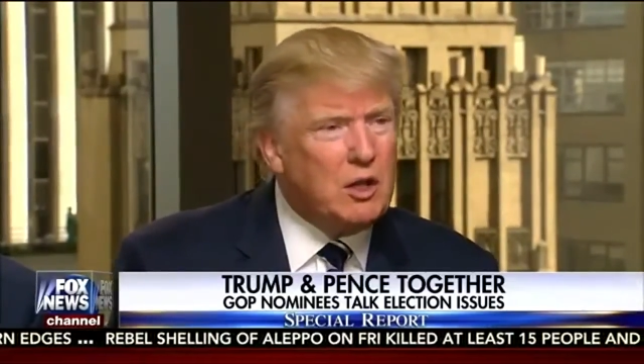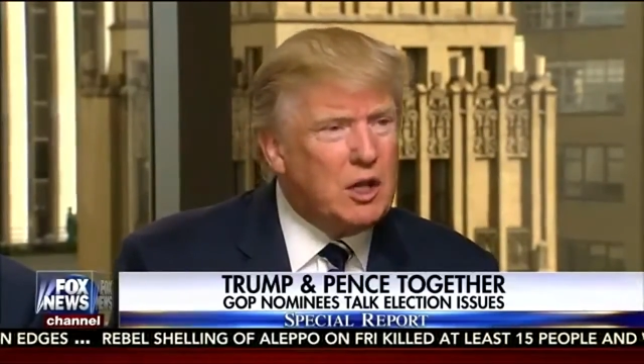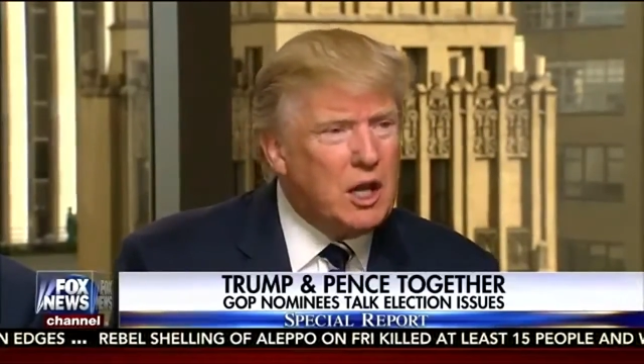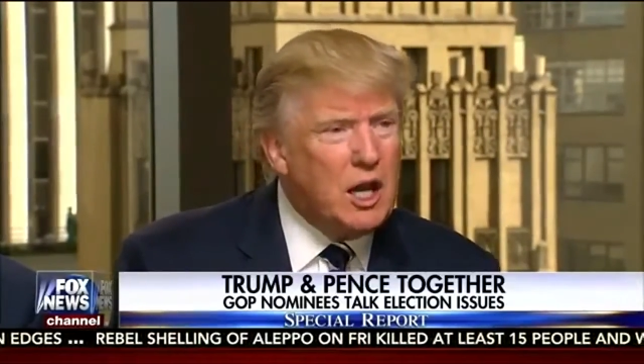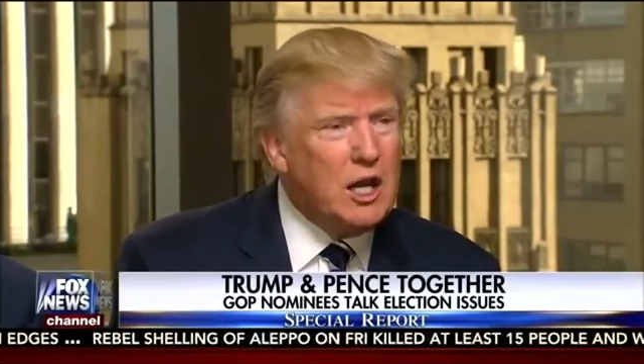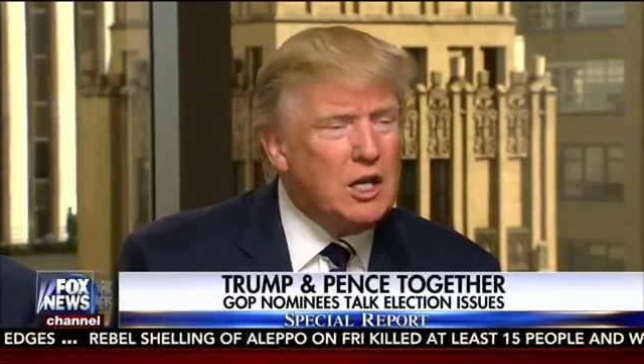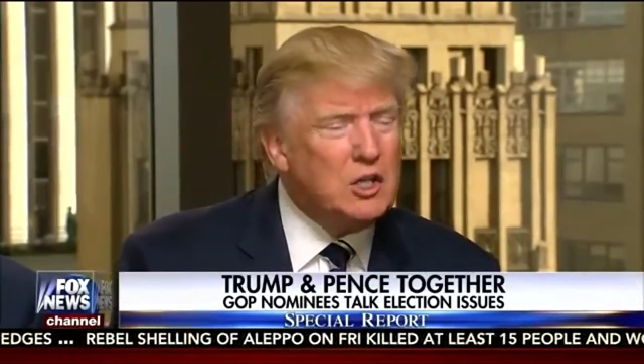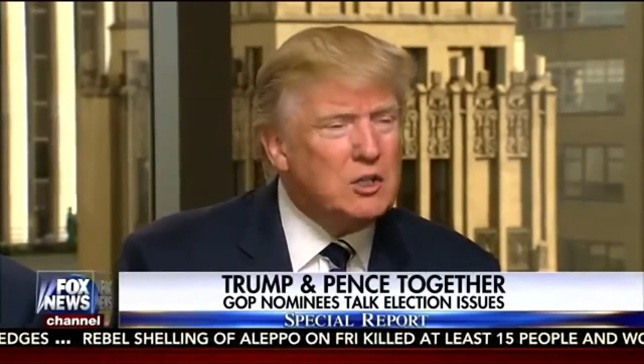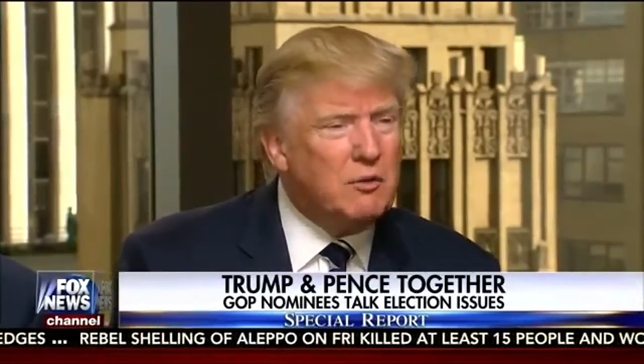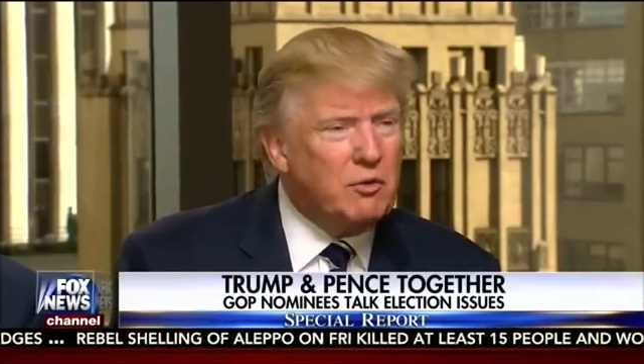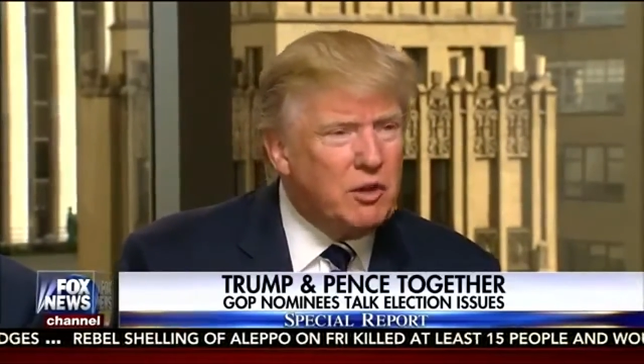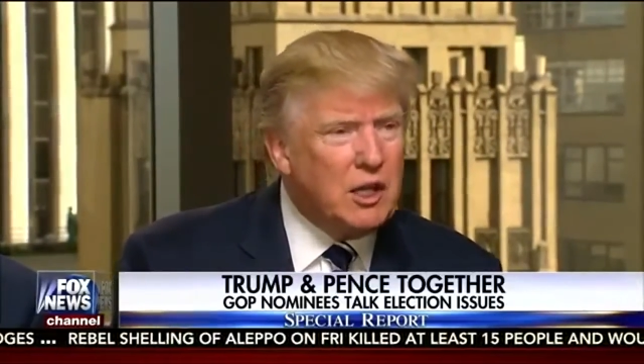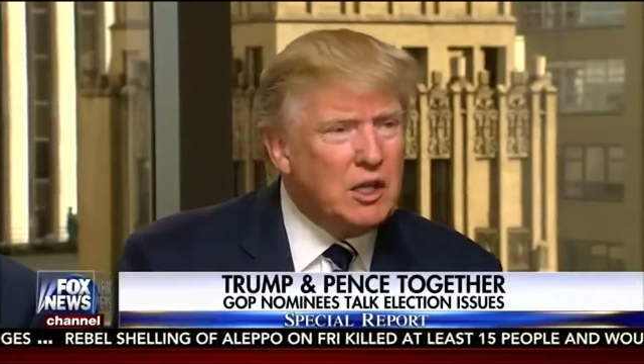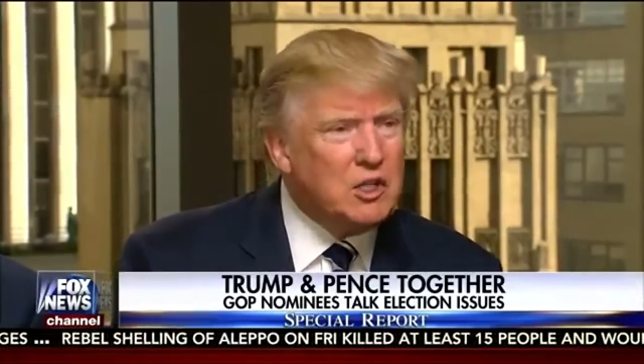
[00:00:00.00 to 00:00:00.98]
the kinds
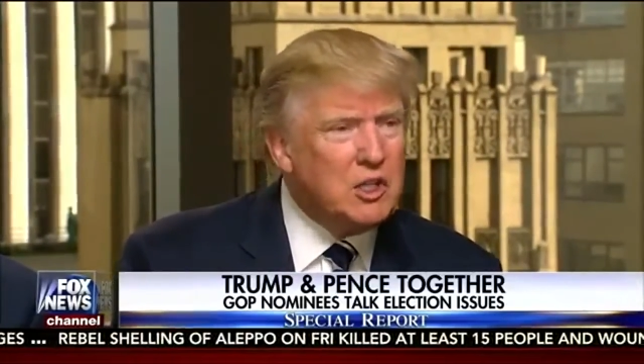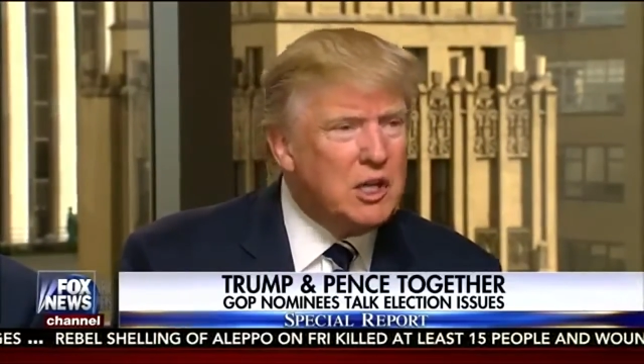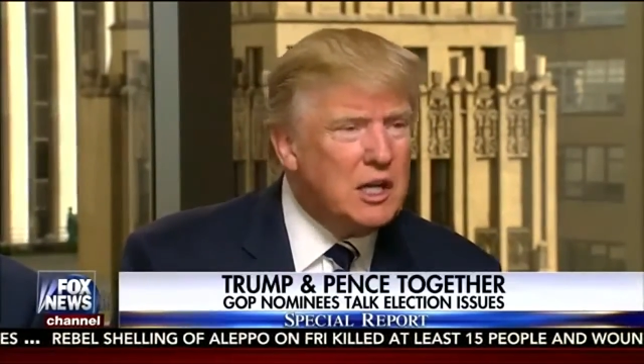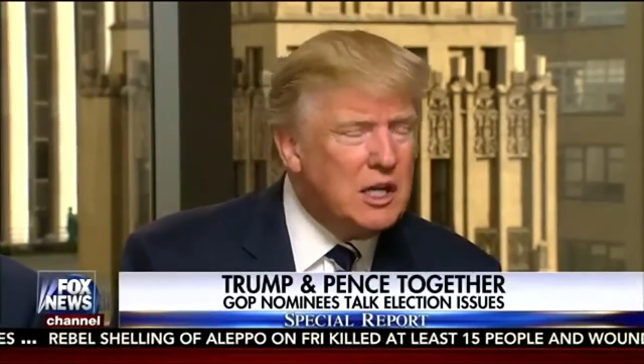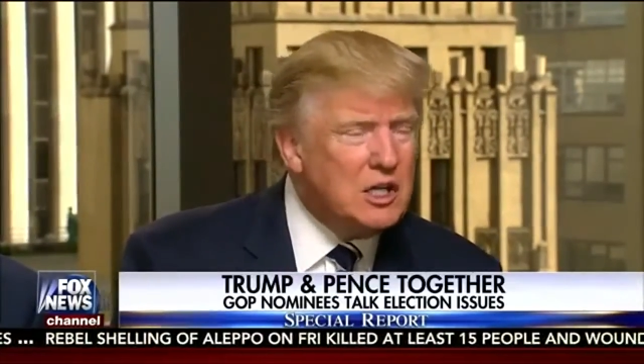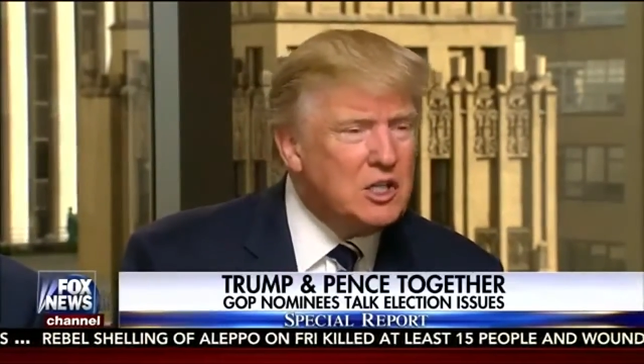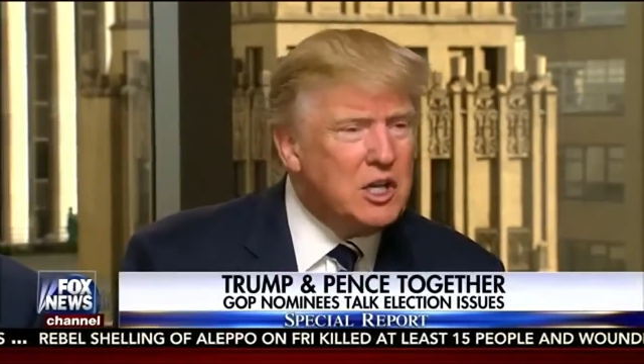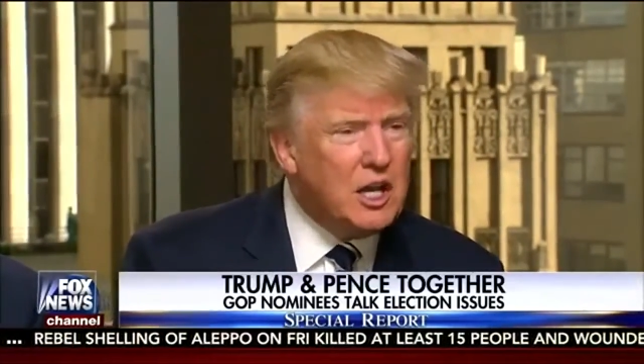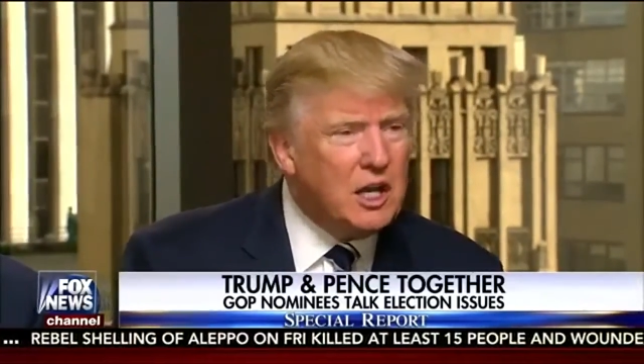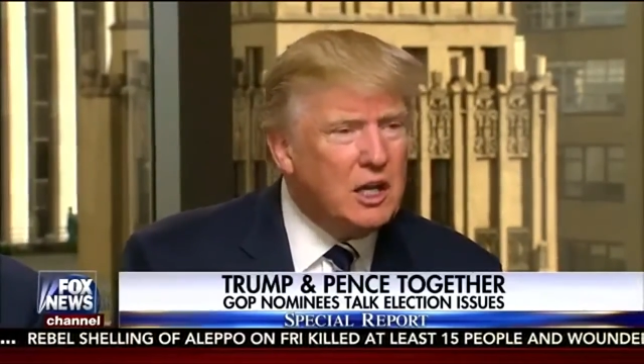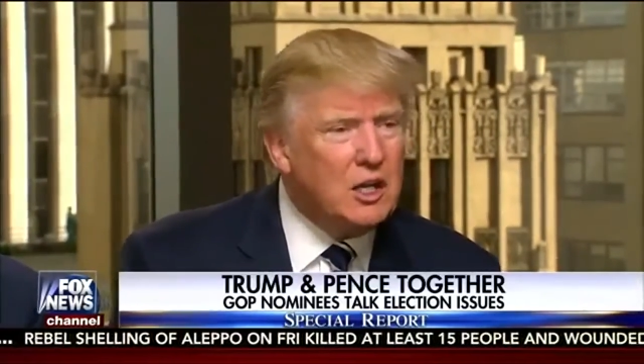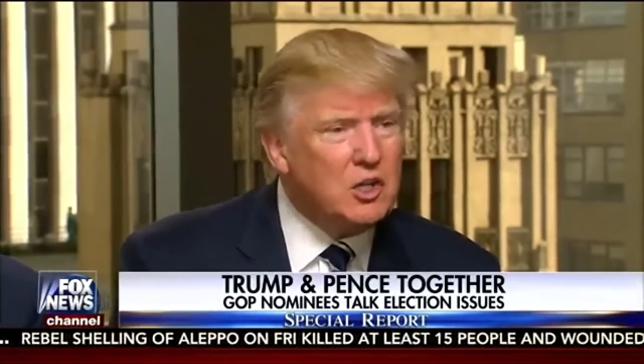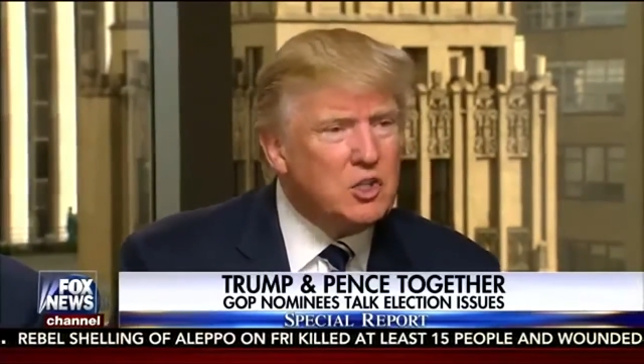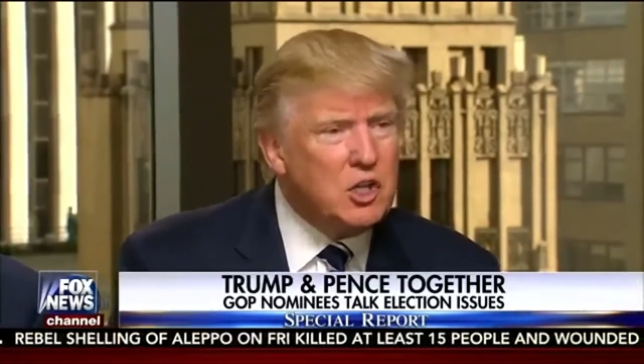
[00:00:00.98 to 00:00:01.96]
of things that he's
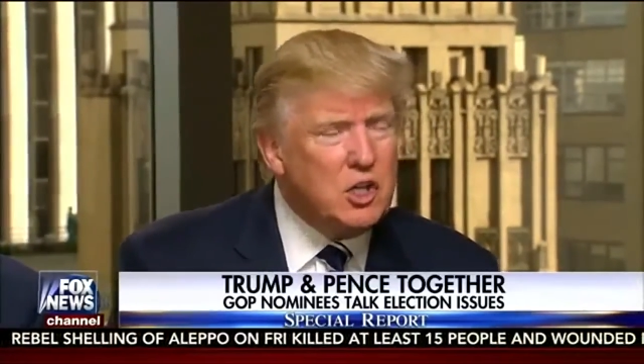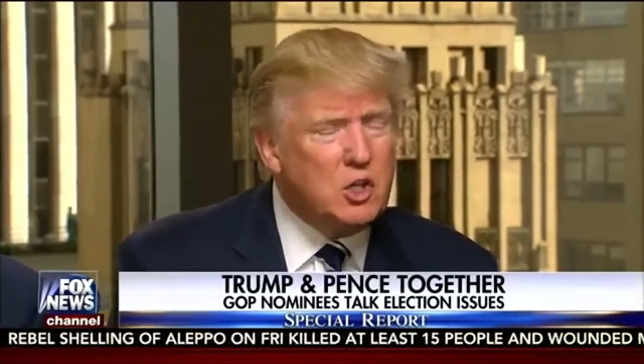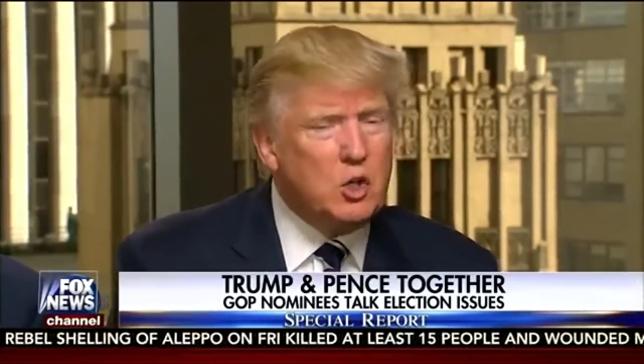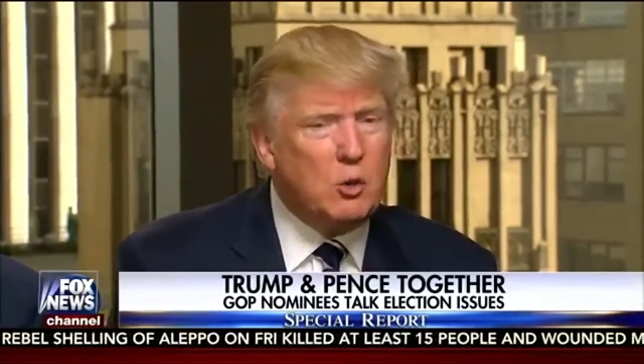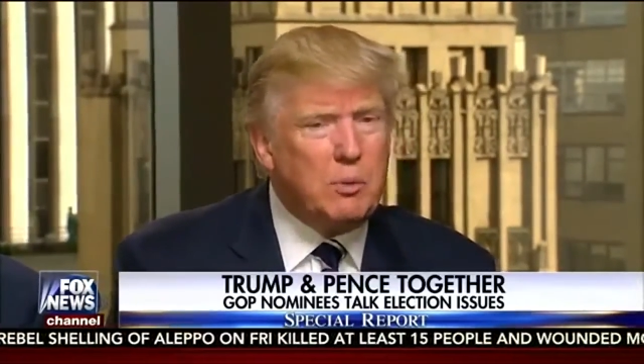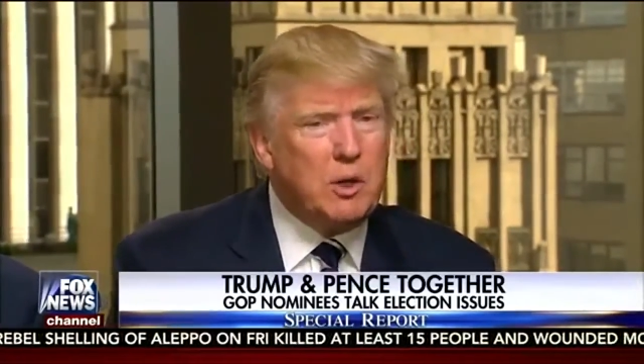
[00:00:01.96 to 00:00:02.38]
getting us into